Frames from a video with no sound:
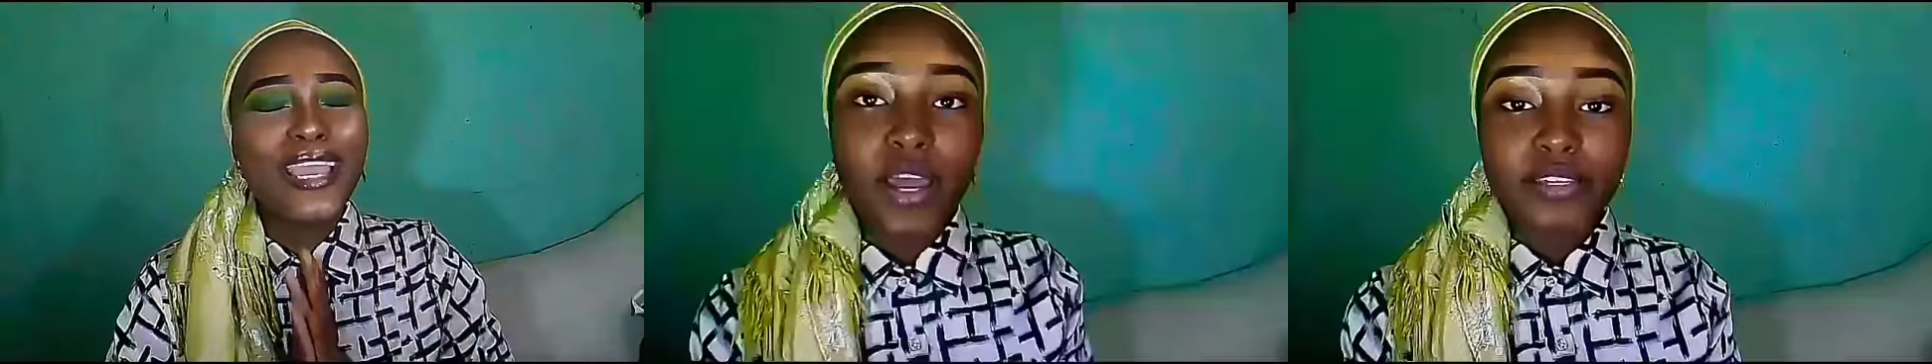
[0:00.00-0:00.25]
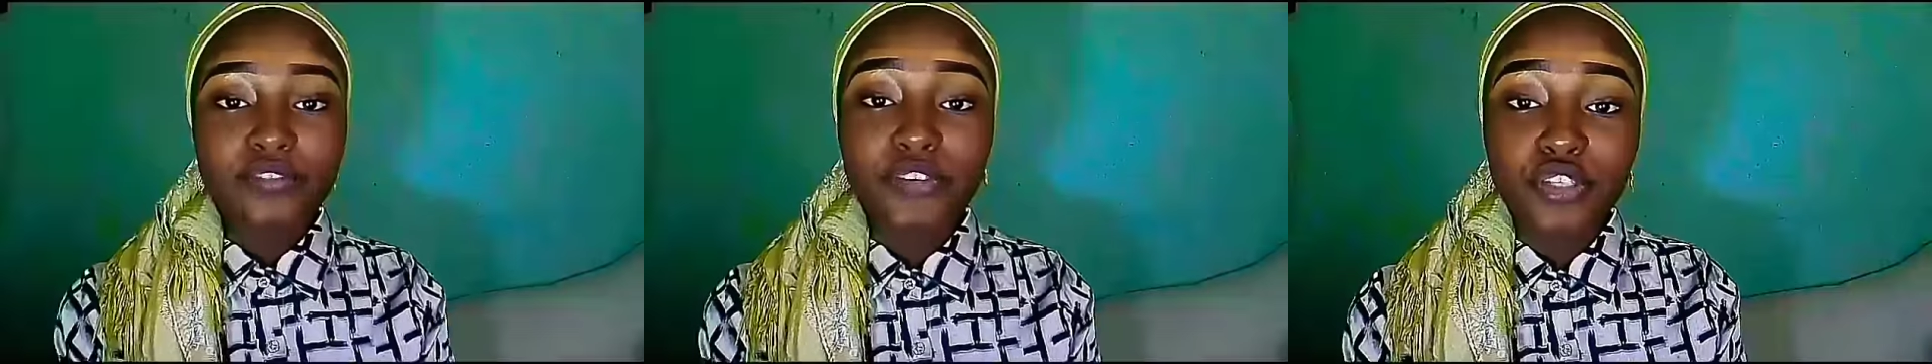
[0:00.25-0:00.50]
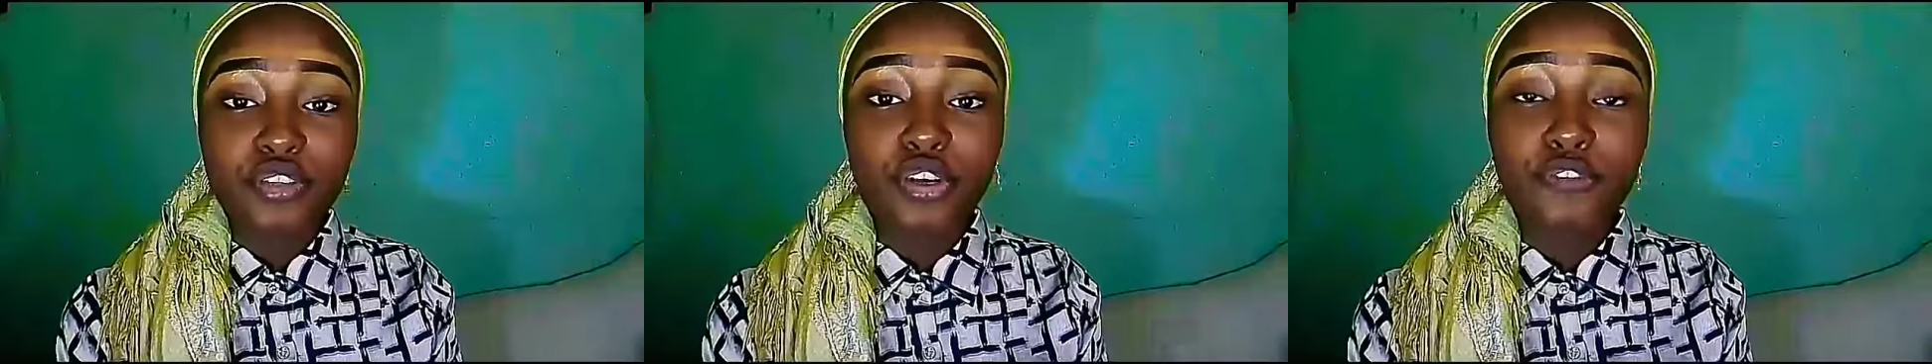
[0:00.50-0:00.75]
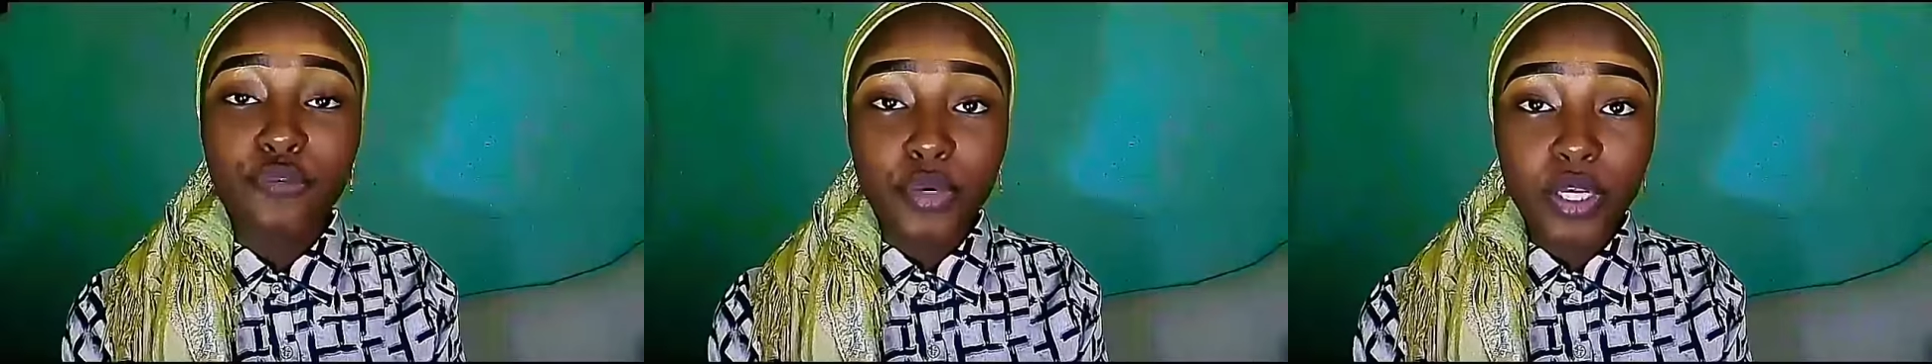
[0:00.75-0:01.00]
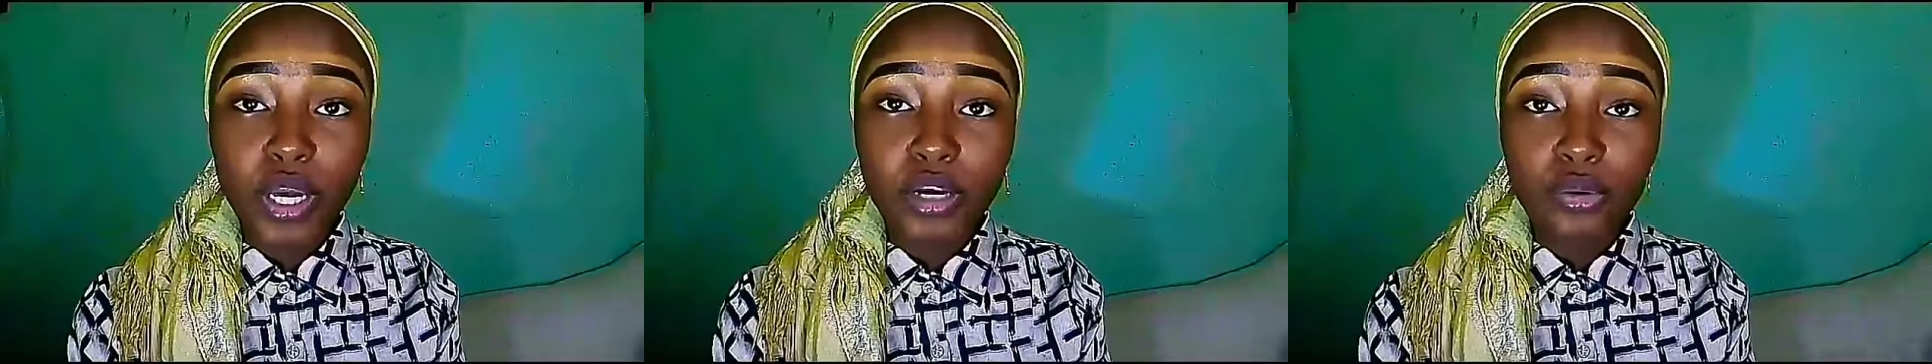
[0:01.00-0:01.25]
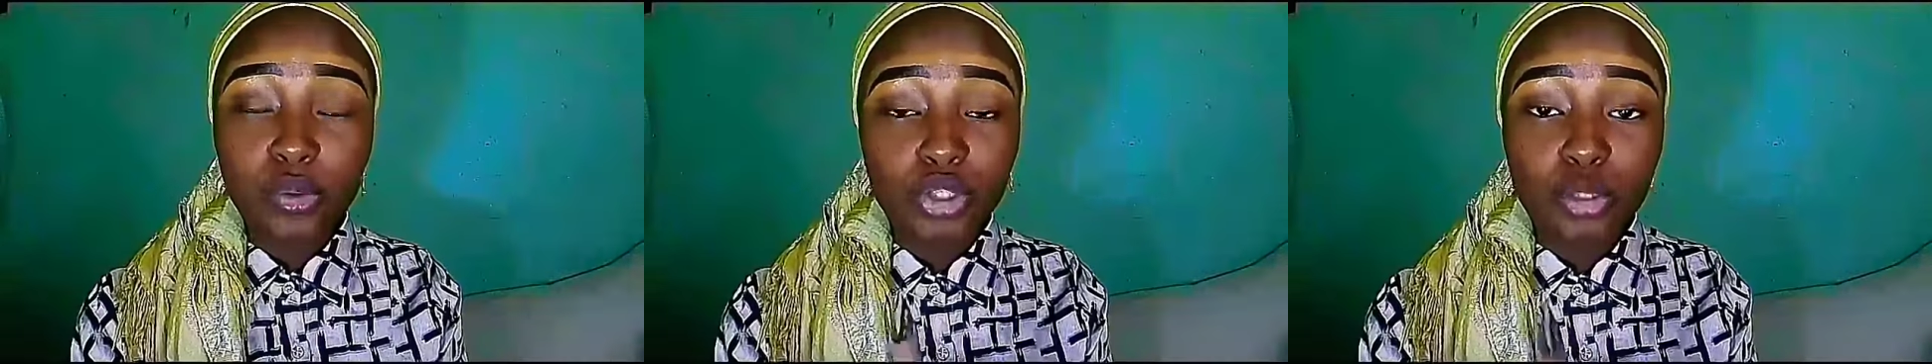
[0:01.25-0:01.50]
Guys, first off, we
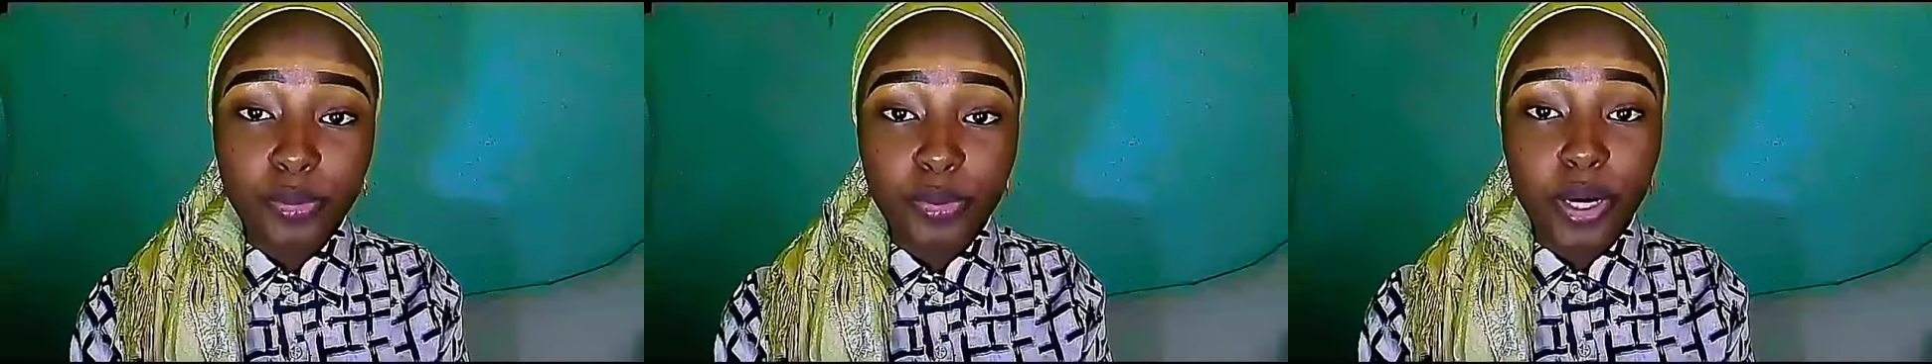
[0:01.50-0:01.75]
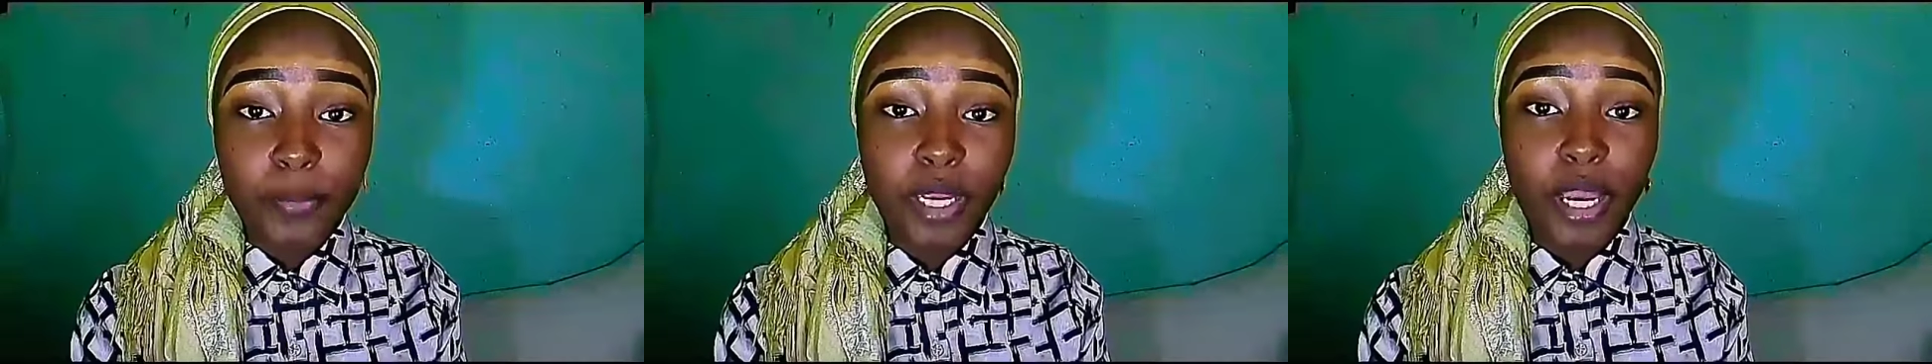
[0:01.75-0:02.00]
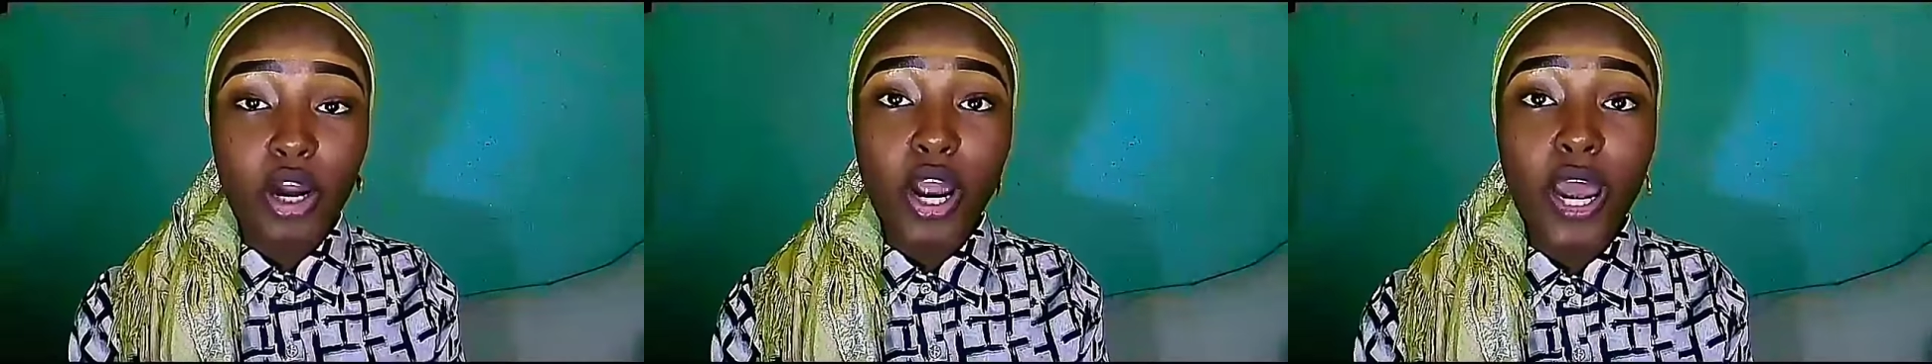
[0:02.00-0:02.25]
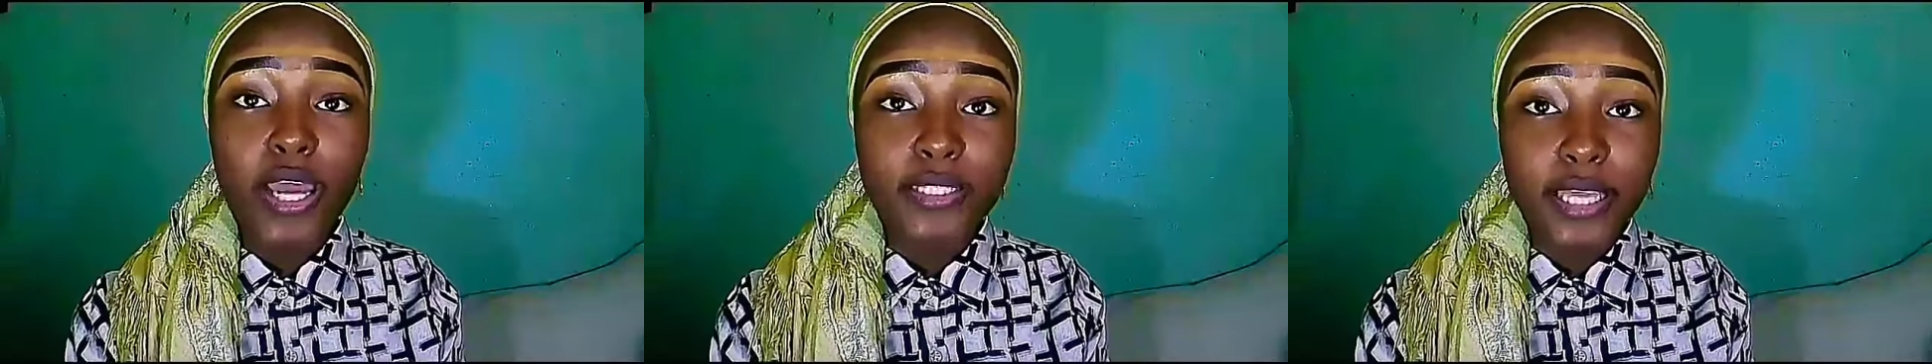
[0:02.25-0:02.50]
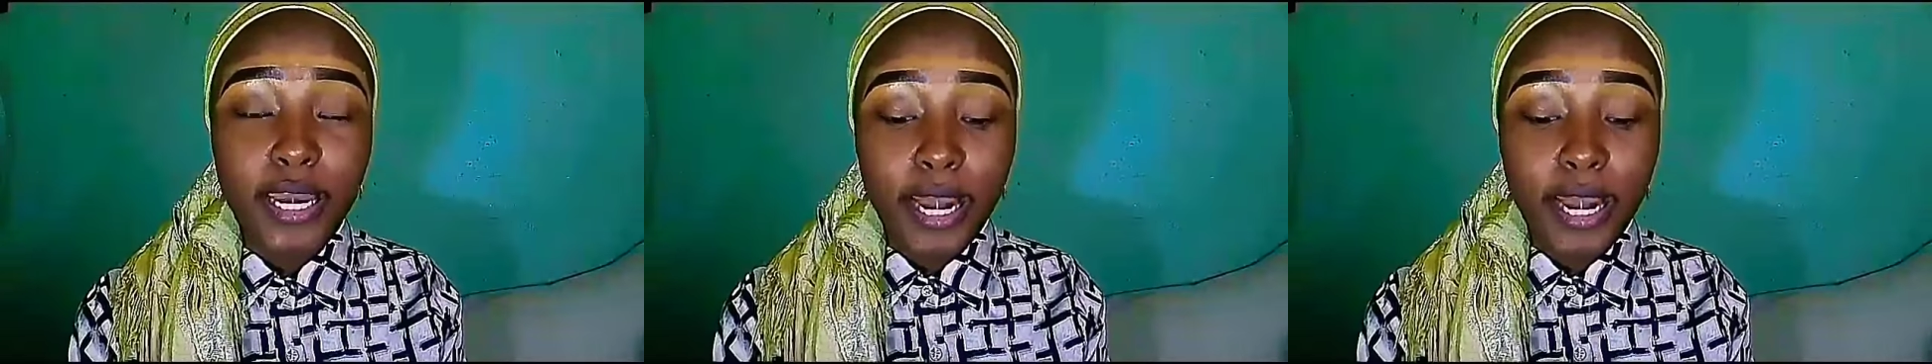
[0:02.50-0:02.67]
are going to be priming our eyes,